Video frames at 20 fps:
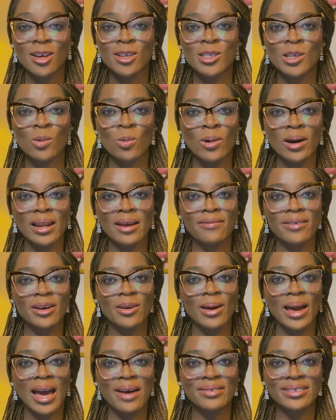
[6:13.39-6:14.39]
So whatever
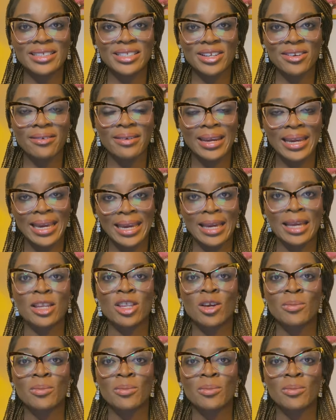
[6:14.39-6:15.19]
you have a degree in,